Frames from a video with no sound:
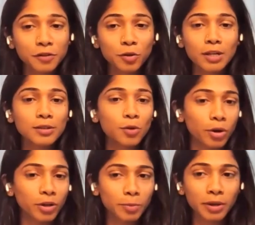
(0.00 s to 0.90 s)
so there's
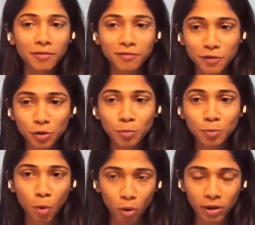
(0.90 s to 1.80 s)
going to be a few
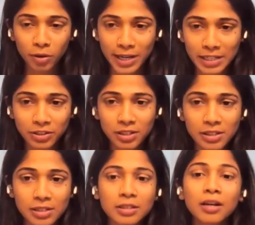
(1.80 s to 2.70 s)
poll questions